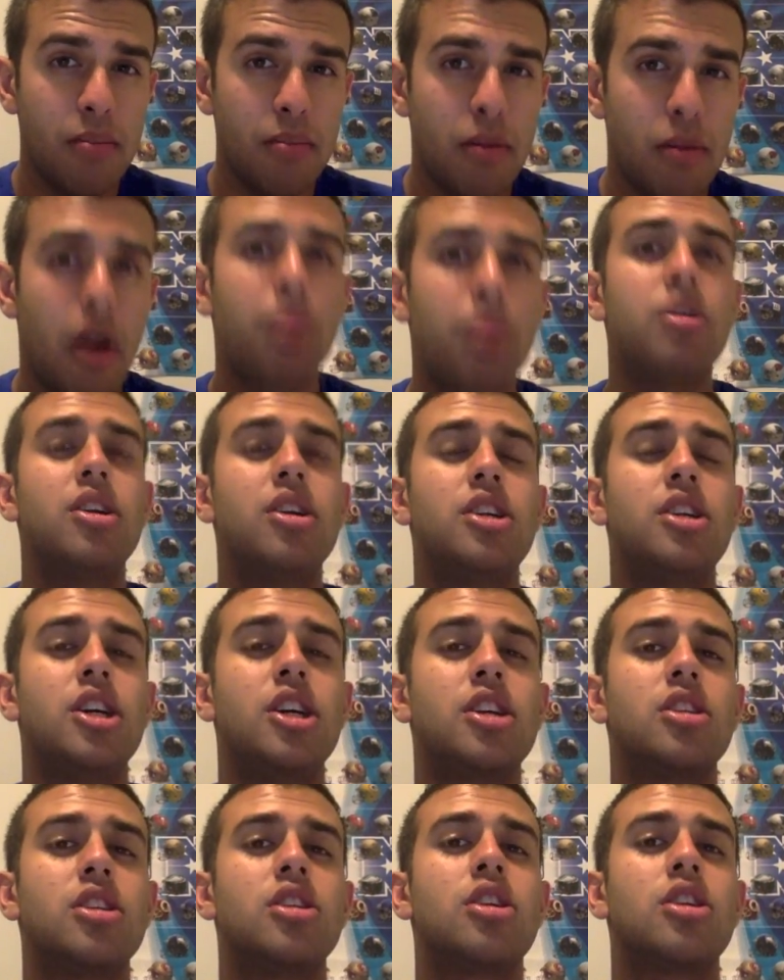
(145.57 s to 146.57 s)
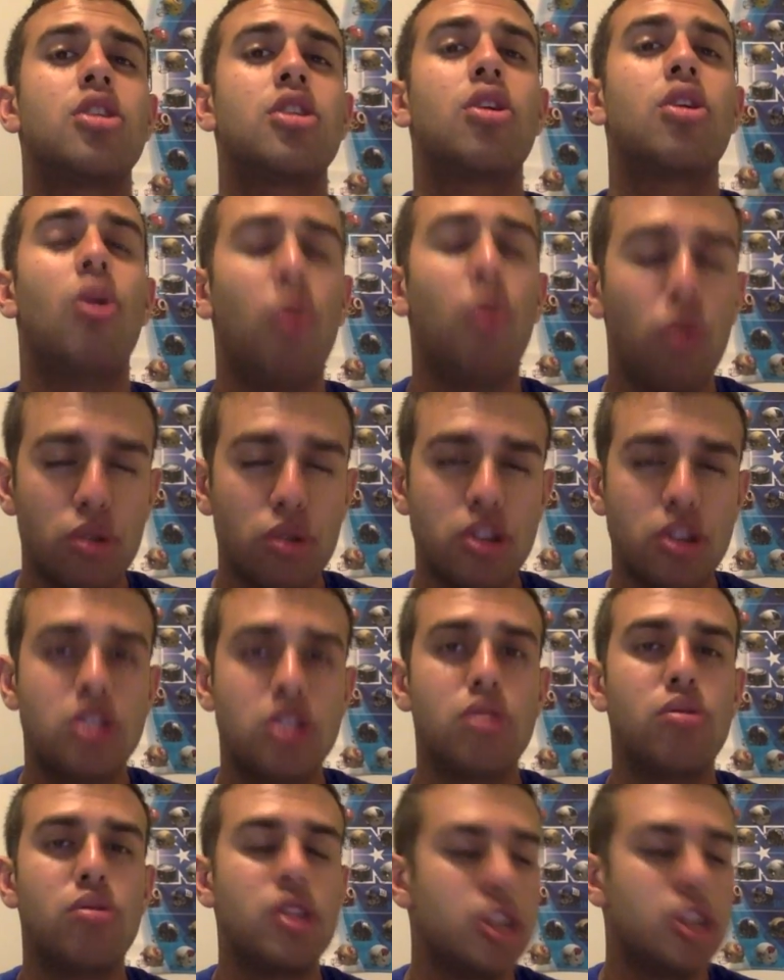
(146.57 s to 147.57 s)
but I'm going to take the Colts
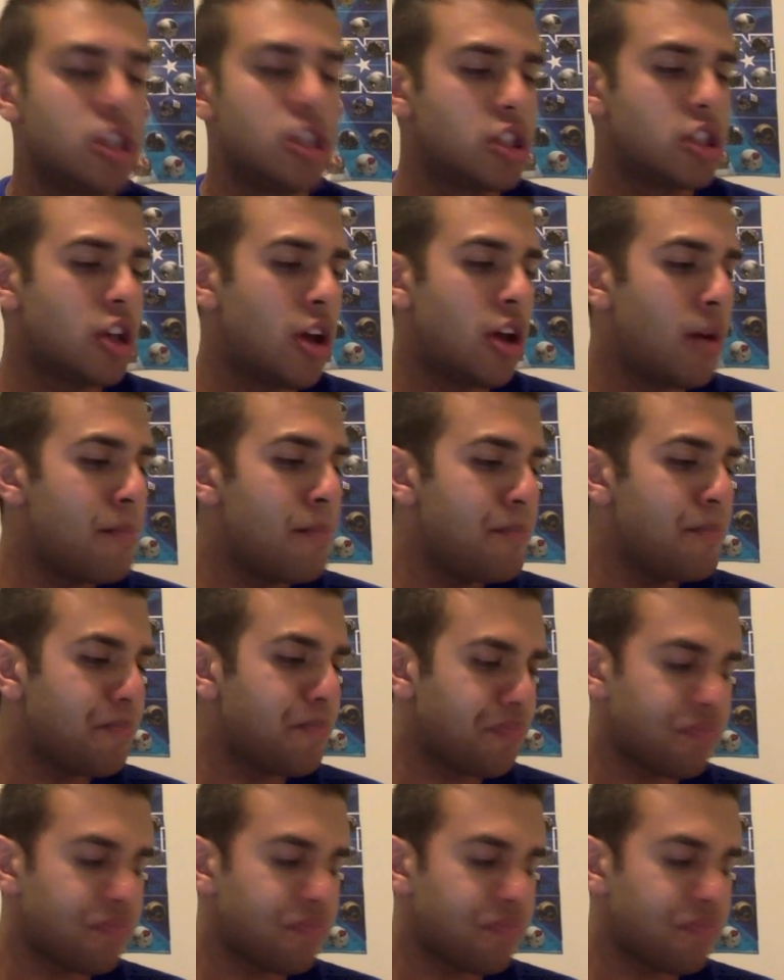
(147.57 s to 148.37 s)
to win this game.